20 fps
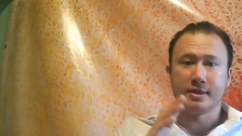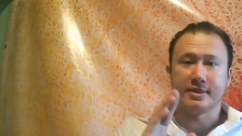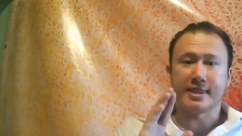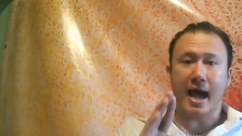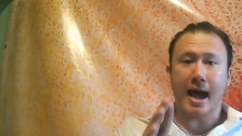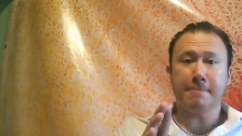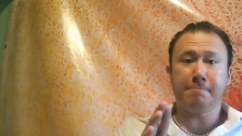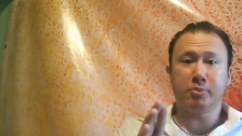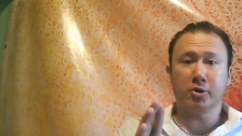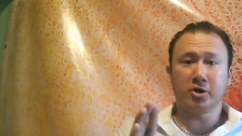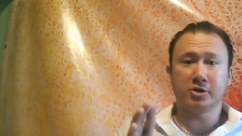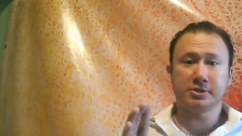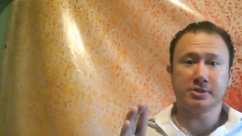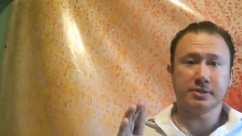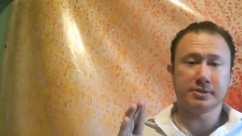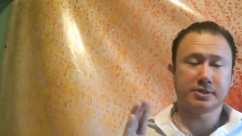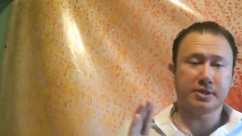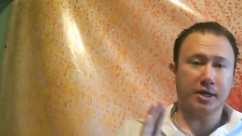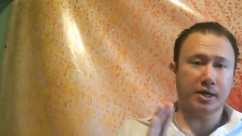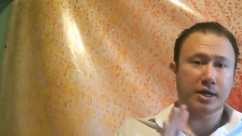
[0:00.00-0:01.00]
that
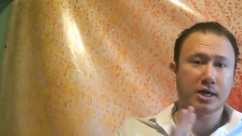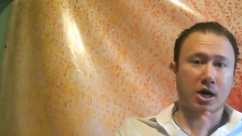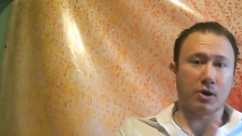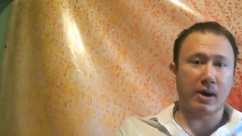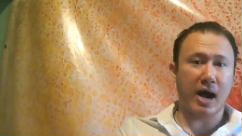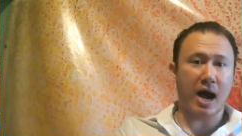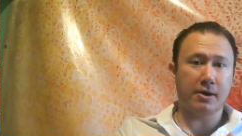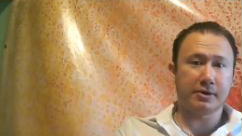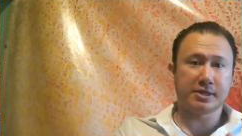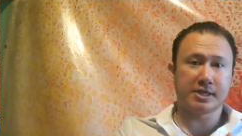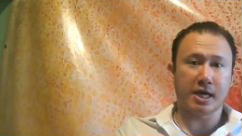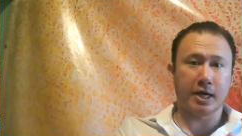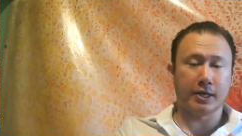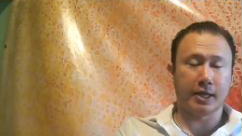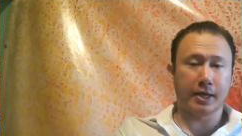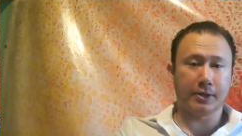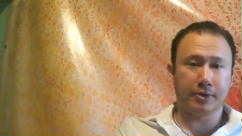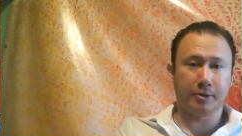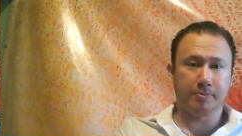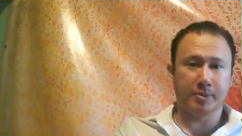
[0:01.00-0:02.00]
person's going to go out and
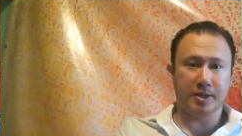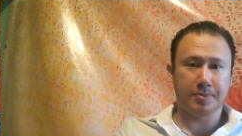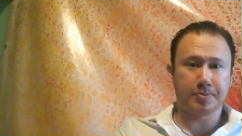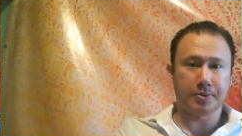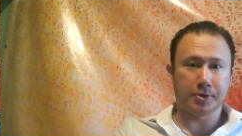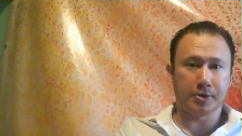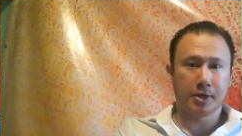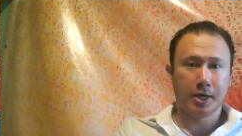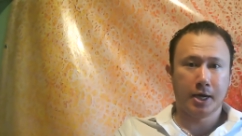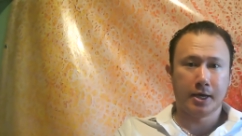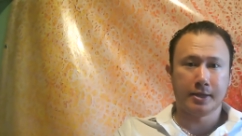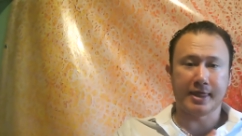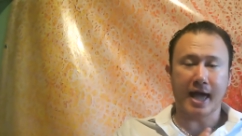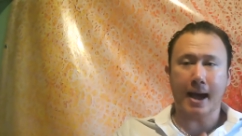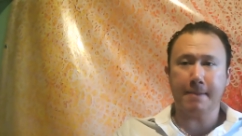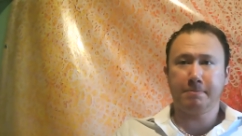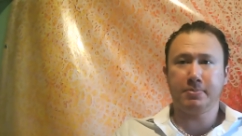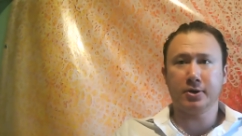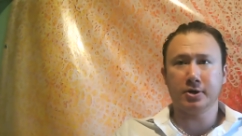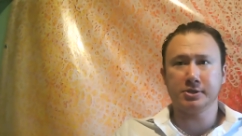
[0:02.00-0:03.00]
tell other people.
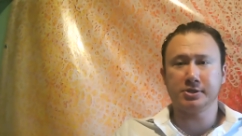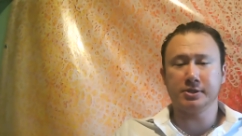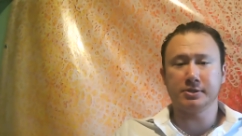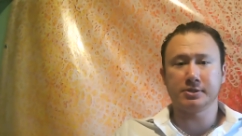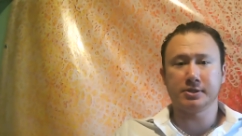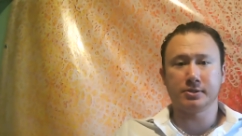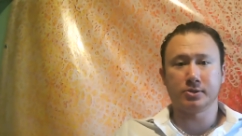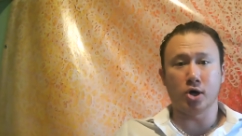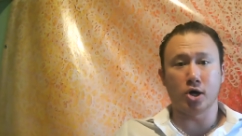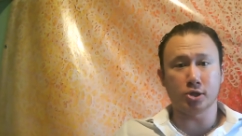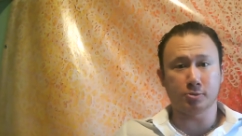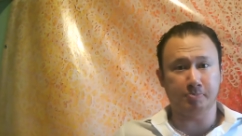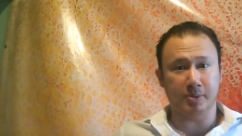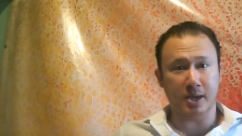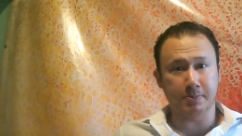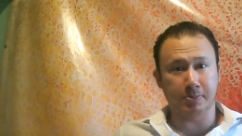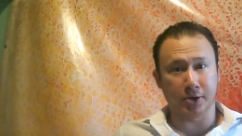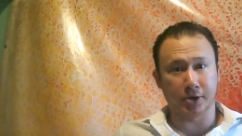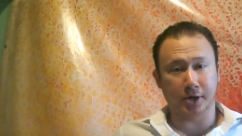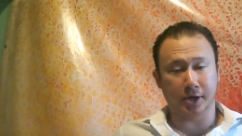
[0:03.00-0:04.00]
That person's, those
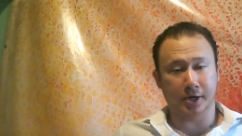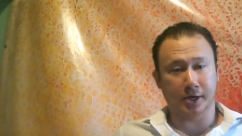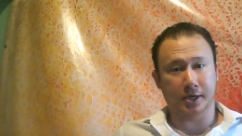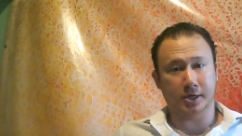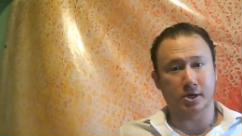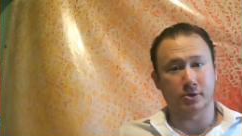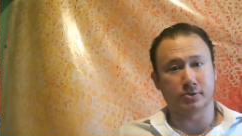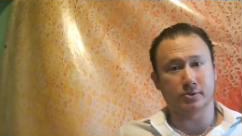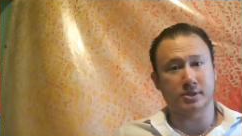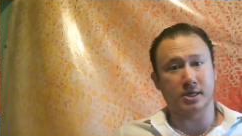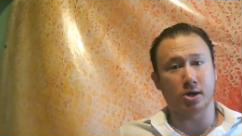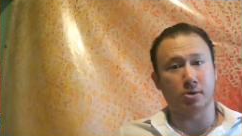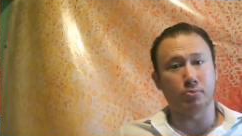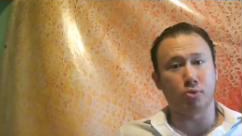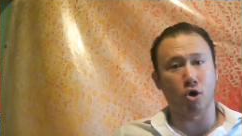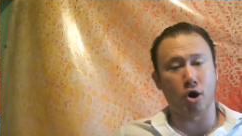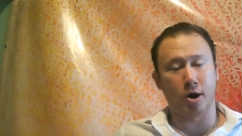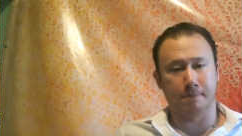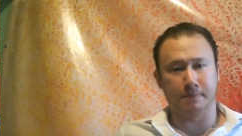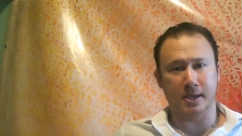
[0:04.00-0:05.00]
people are going to go tell
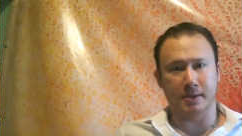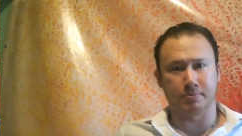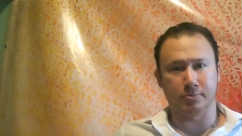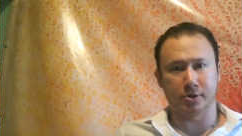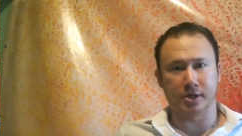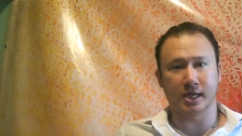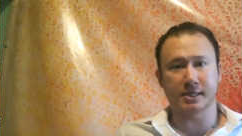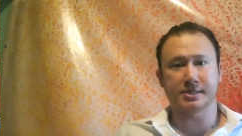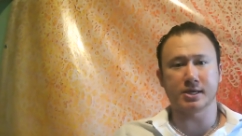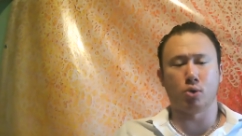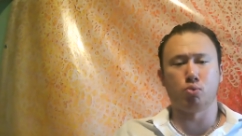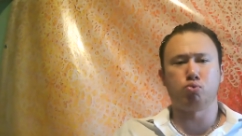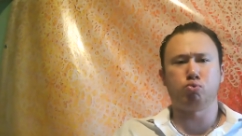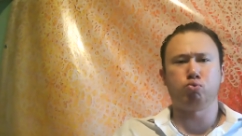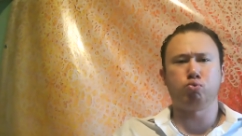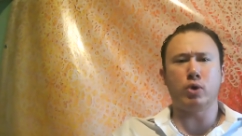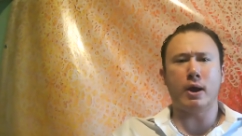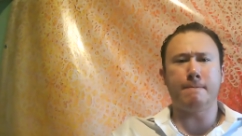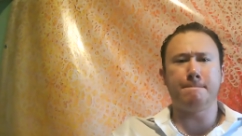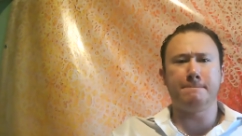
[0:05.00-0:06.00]
more people. It's
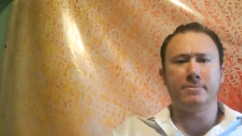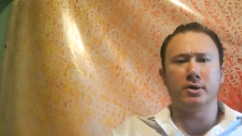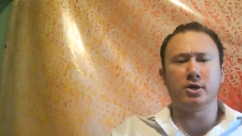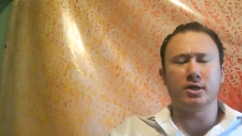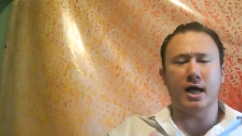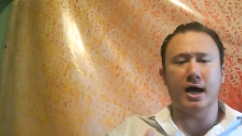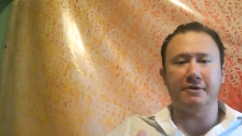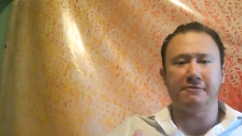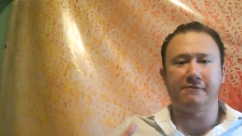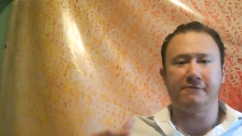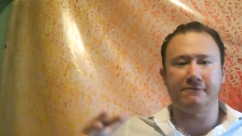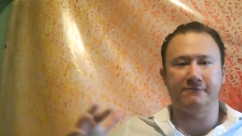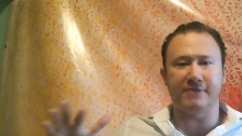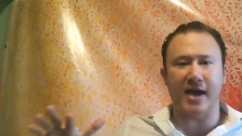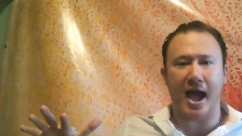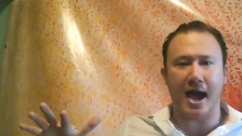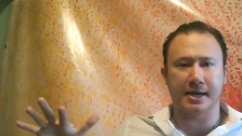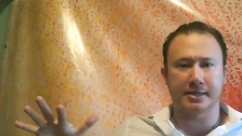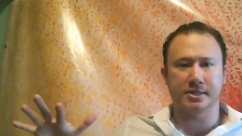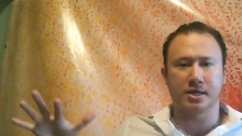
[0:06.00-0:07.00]
a ripple
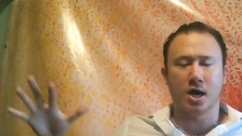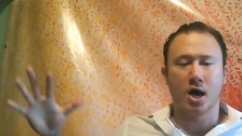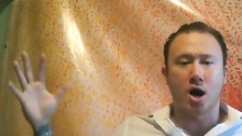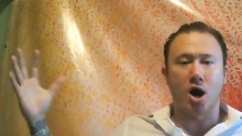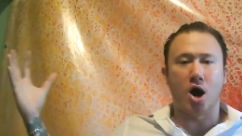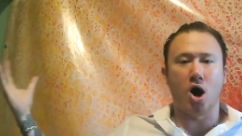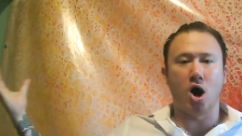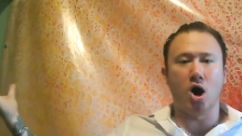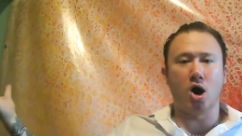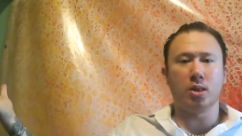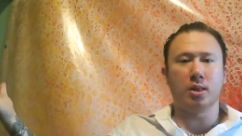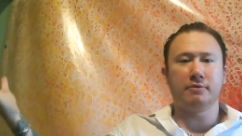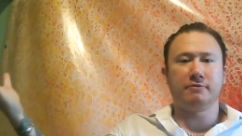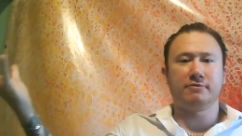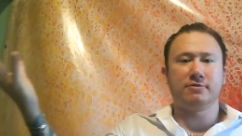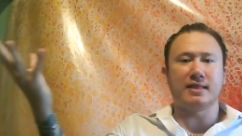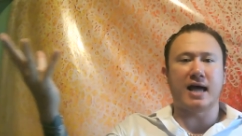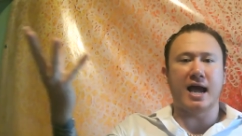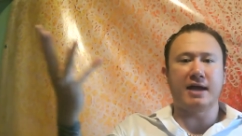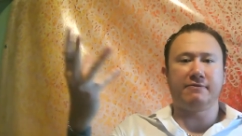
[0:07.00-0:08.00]
effect. All
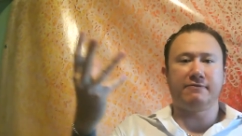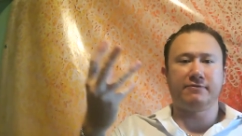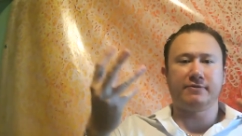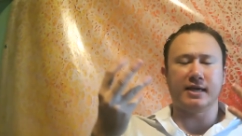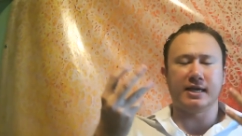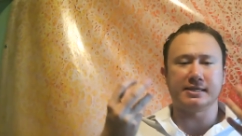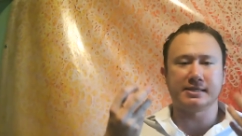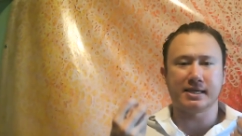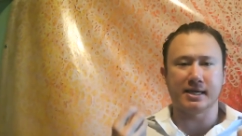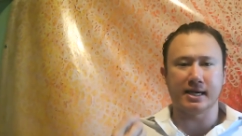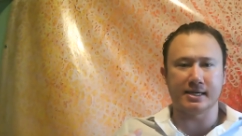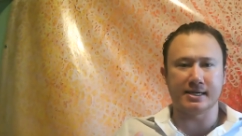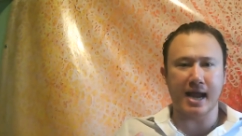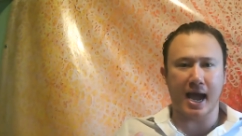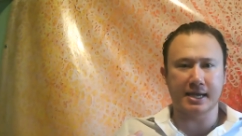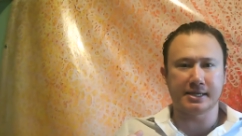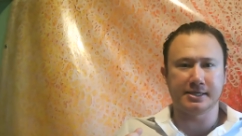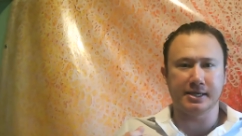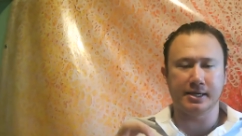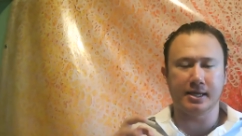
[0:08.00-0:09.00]
of life is
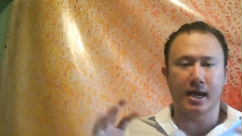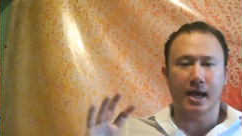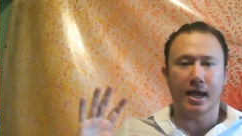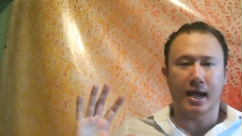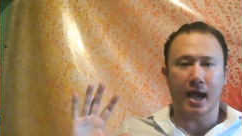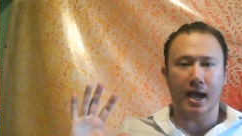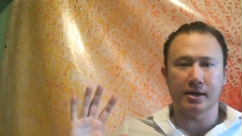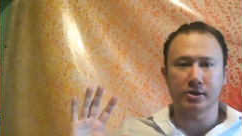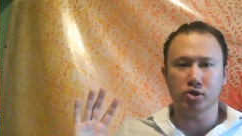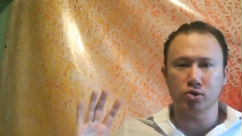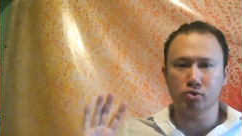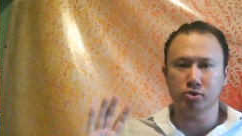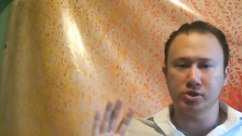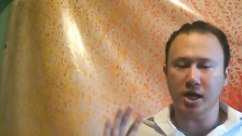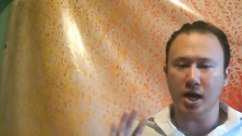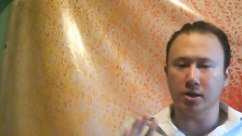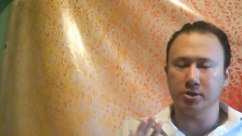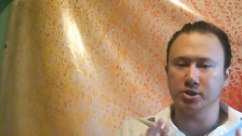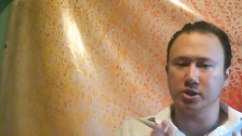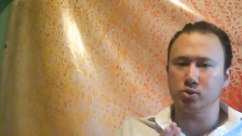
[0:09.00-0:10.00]
connected, and you
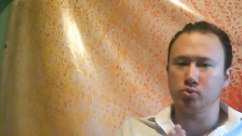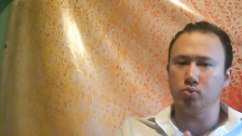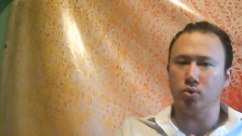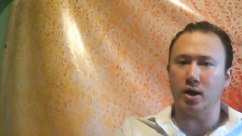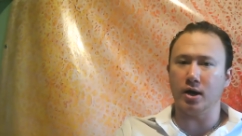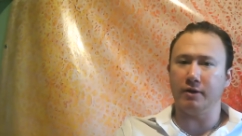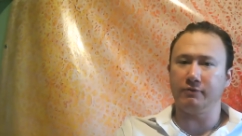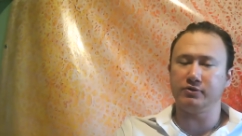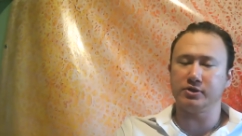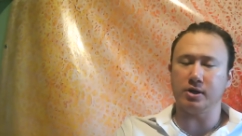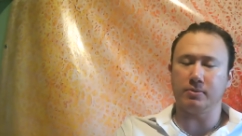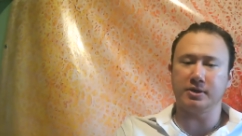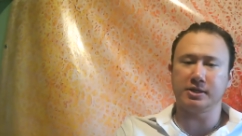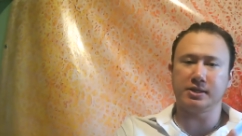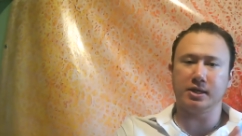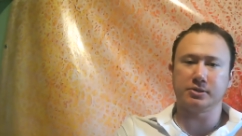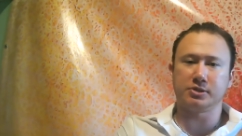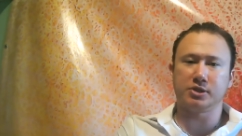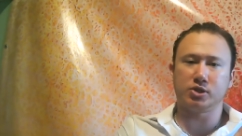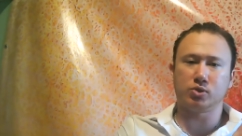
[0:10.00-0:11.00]
tell just one, if
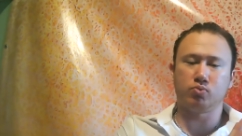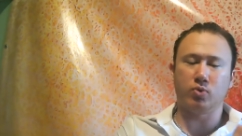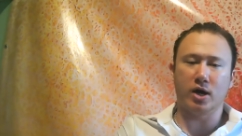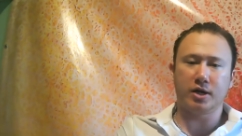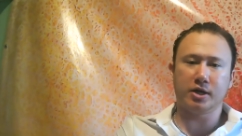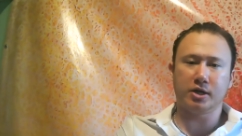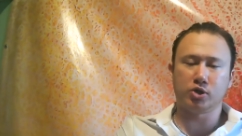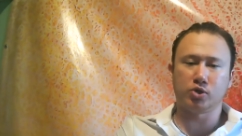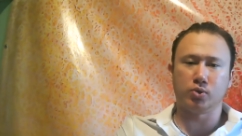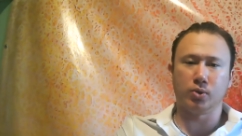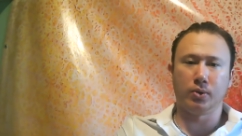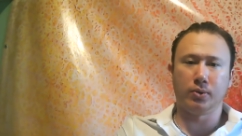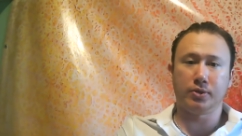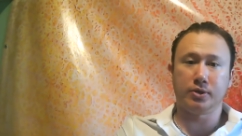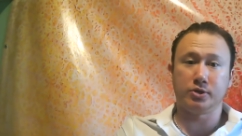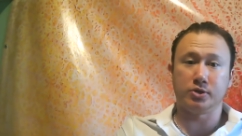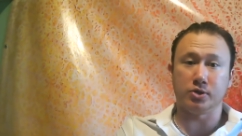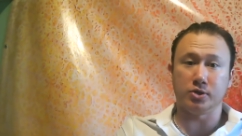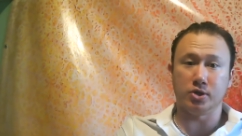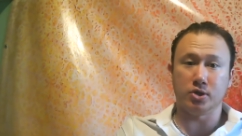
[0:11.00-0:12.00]
someone tells just one
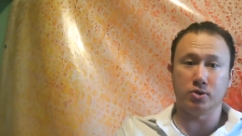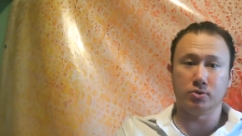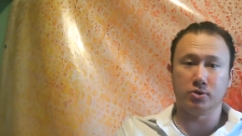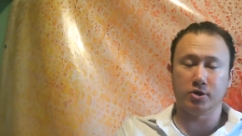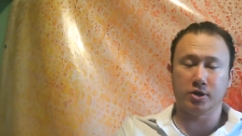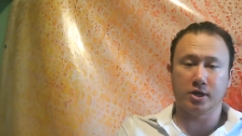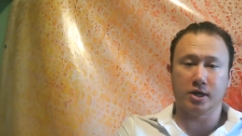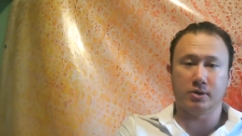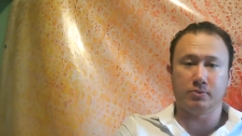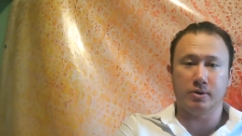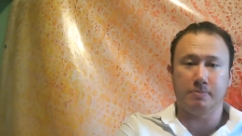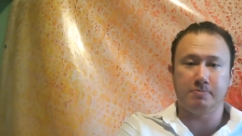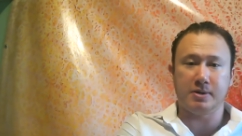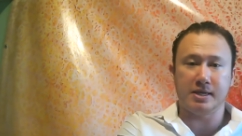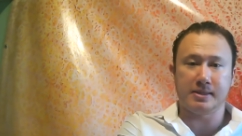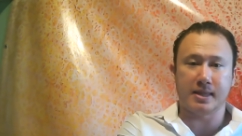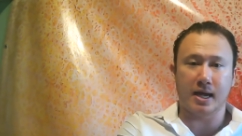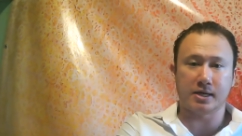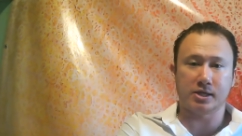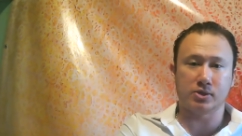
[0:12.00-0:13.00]
untruth to you, you're going to
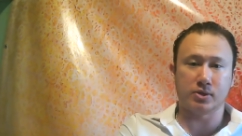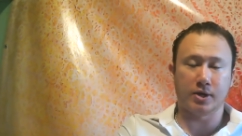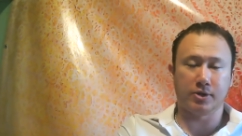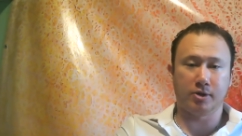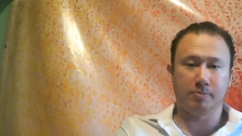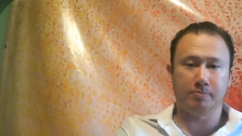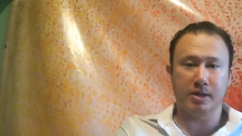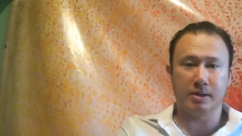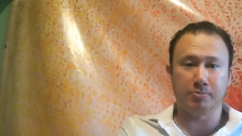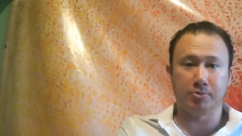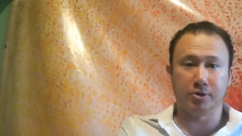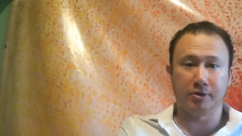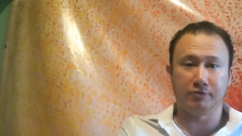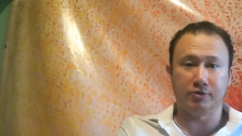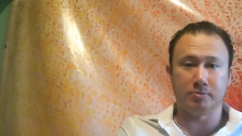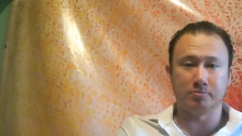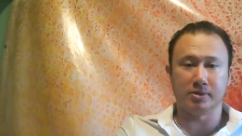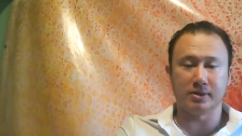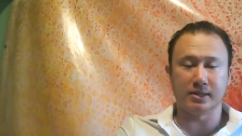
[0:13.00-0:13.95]
repeat that to other people. If you